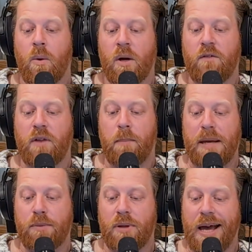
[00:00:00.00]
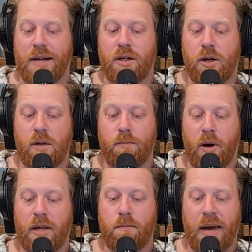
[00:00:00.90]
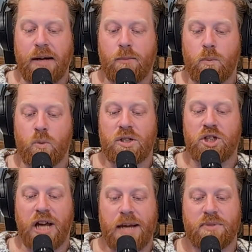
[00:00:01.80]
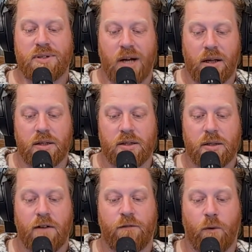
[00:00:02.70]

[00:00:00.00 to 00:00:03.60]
One of the people executed by the Maiden was James Douglas,